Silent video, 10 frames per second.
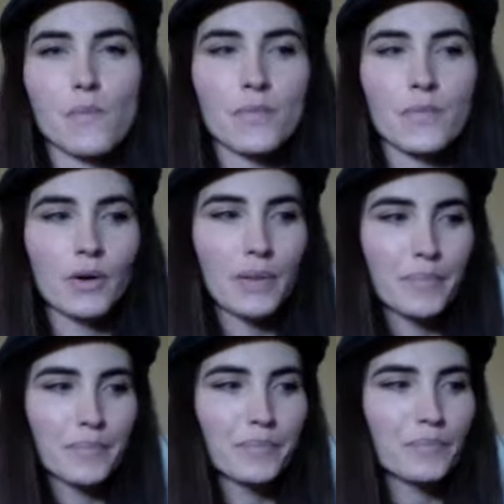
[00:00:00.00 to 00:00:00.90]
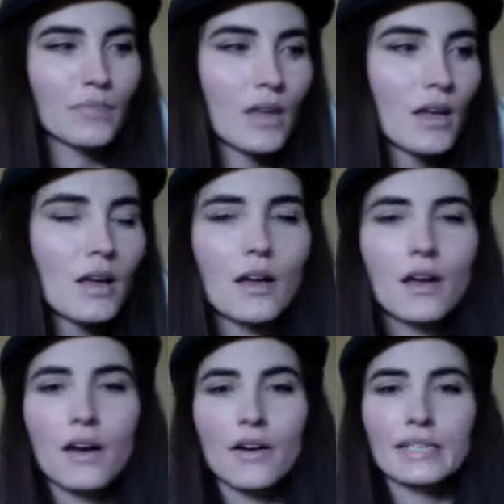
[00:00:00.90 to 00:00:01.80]
Okay.
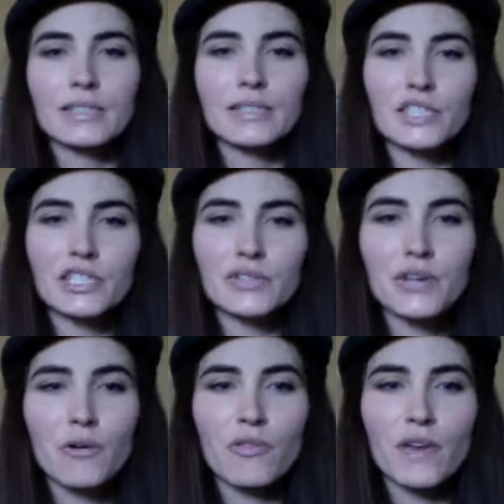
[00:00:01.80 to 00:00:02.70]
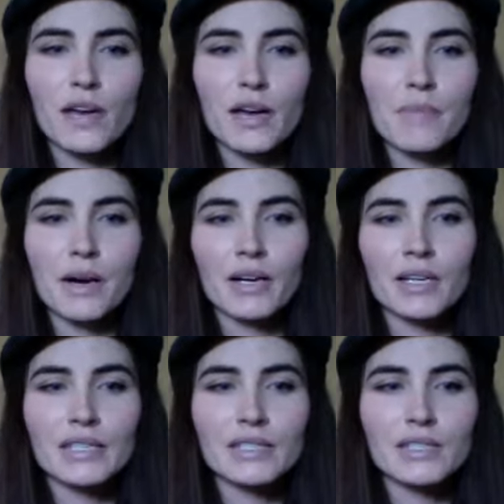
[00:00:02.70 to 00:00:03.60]
All right. Did you know that
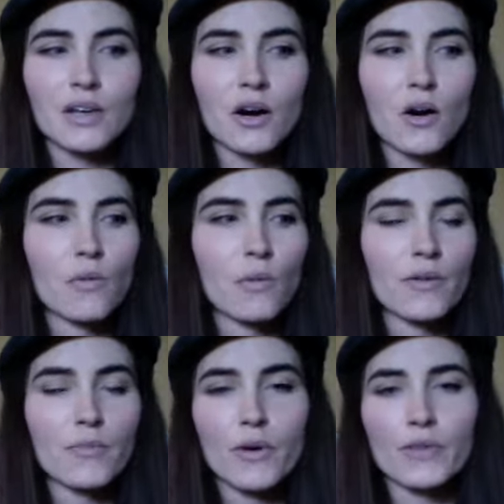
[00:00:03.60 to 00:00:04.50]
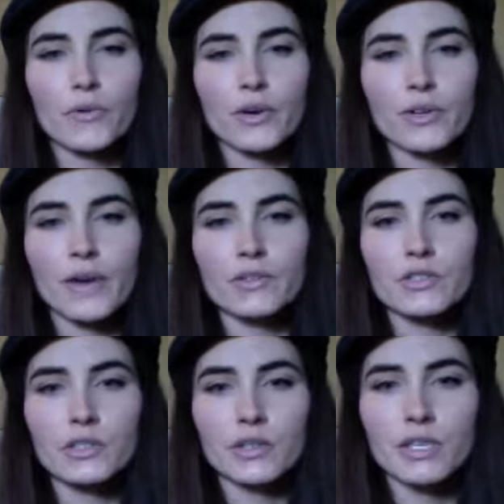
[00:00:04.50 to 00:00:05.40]
Americans owe $1.45
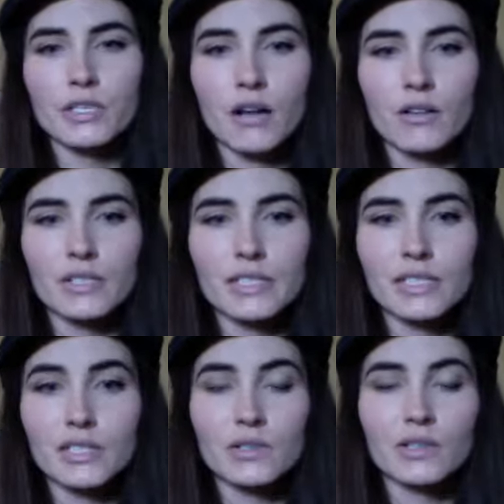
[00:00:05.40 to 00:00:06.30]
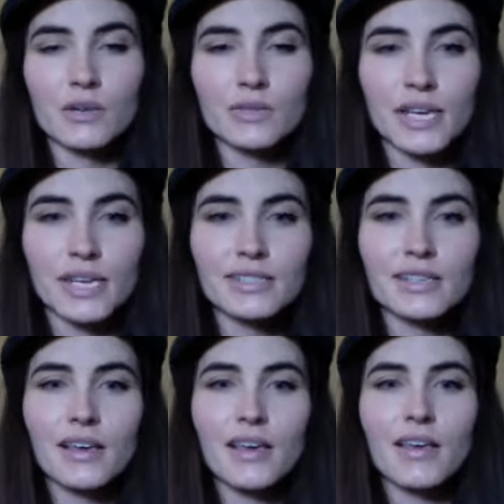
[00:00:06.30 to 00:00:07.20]
trillion in student loan debt?
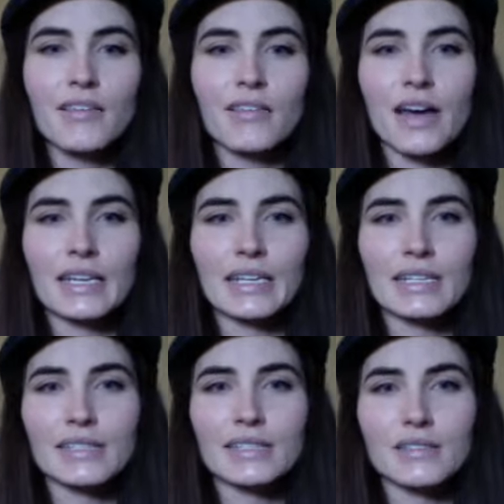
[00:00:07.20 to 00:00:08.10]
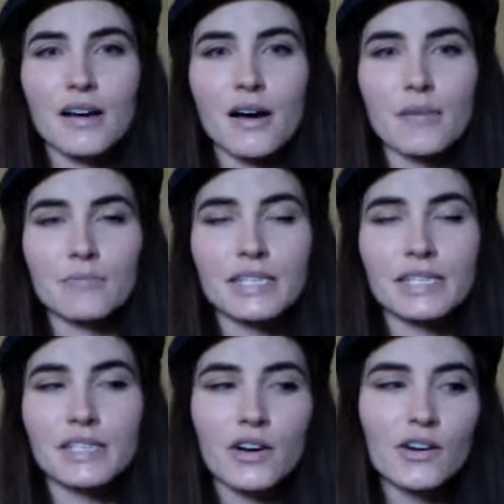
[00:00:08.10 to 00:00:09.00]
That is
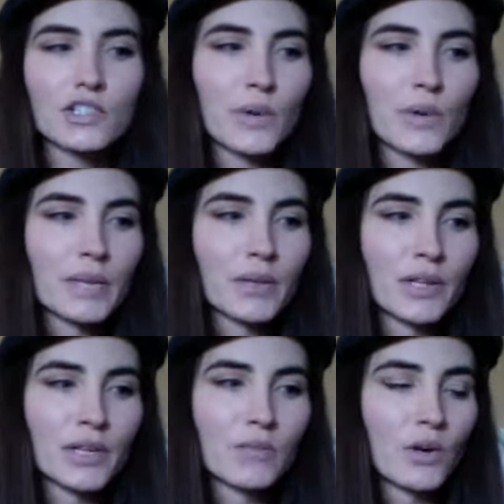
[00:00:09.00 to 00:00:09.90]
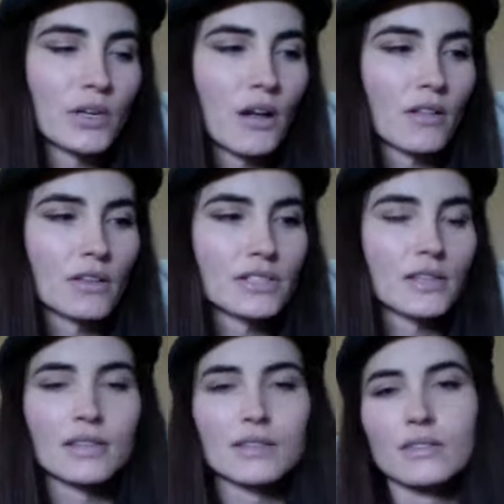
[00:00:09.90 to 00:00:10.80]
$620 billion more dollars
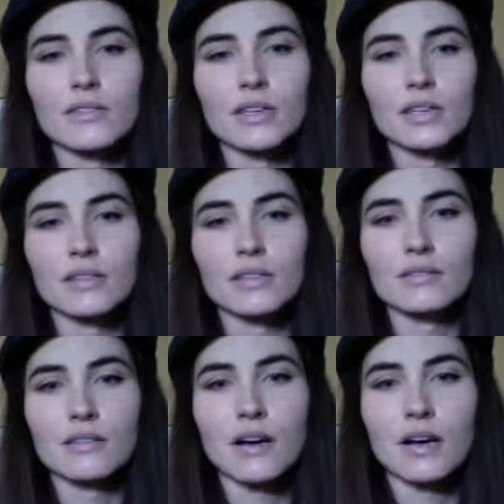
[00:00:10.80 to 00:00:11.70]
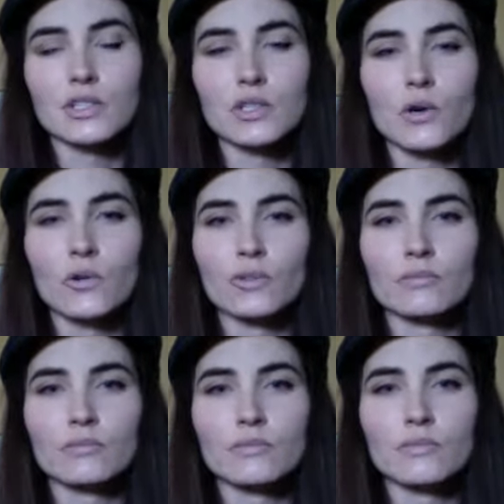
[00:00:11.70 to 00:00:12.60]
than the total
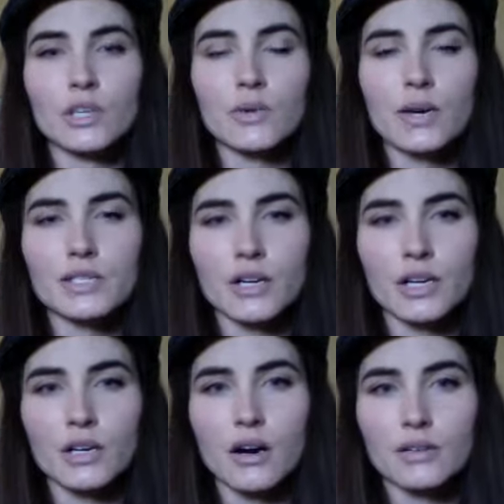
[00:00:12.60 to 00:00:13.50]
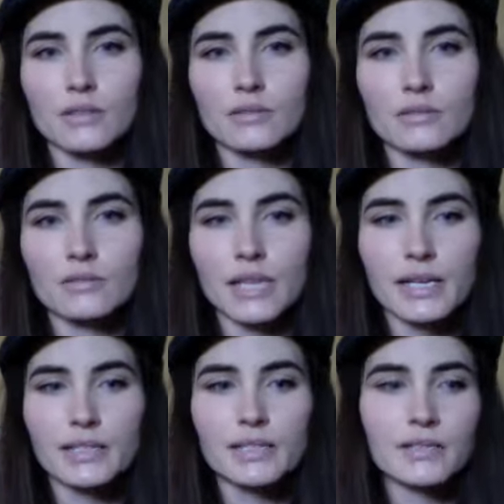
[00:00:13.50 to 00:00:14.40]
U.S. credit card
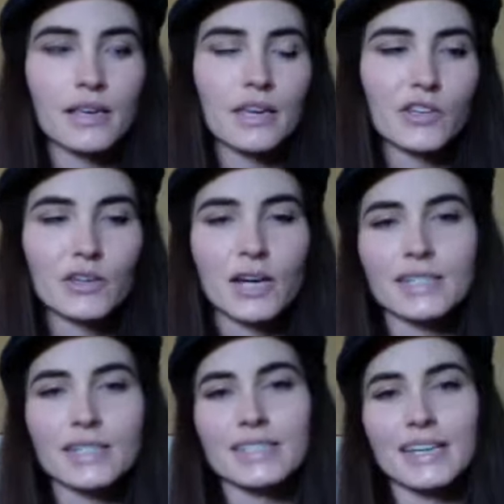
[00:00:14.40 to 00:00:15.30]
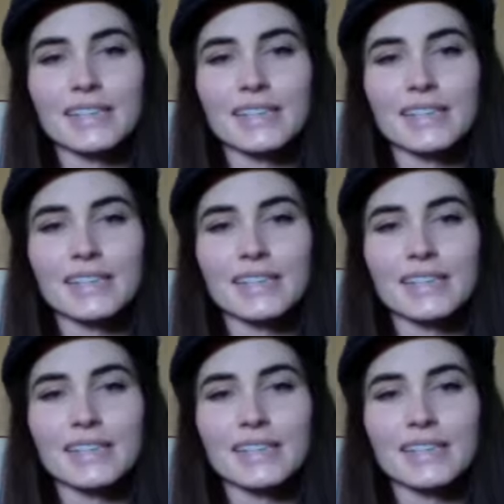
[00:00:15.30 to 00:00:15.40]
debt in the United States.